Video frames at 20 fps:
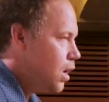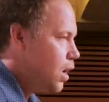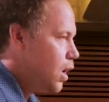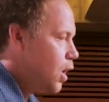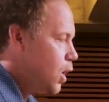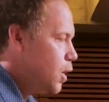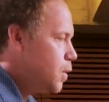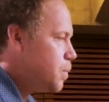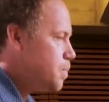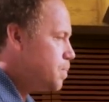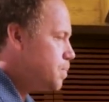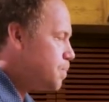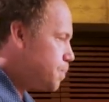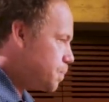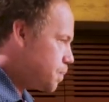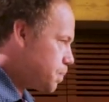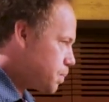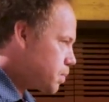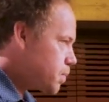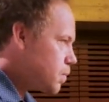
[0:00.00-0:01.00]
and the
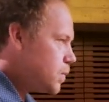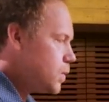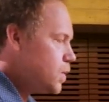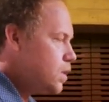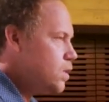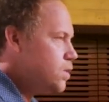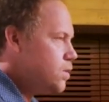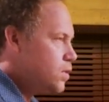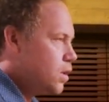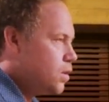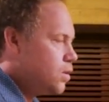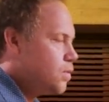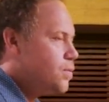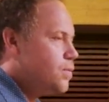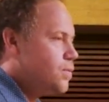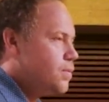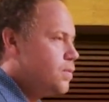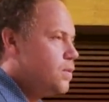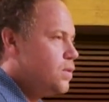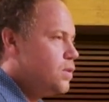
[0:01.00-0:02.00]

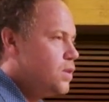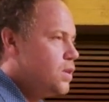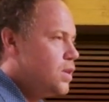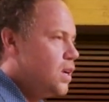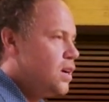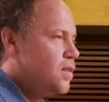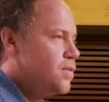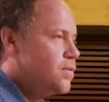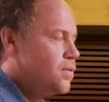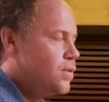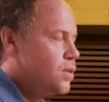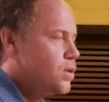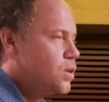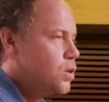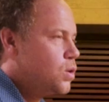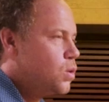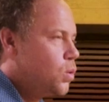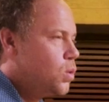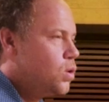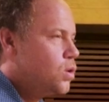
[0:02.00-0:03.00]
interdisciplinariness,
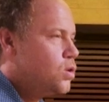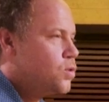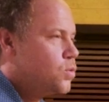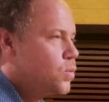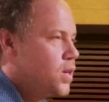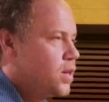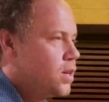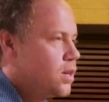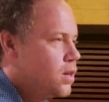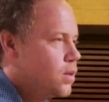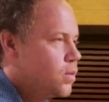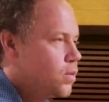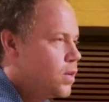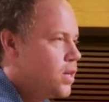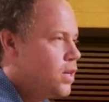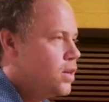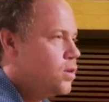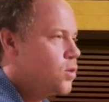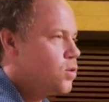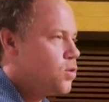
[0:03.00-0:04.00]
because it's,
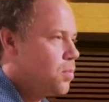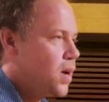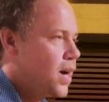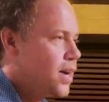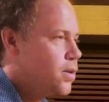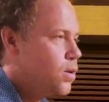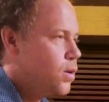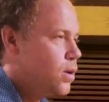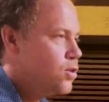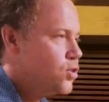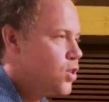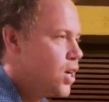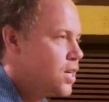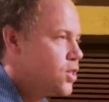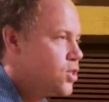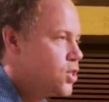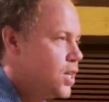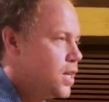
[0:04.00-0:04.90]
again, like a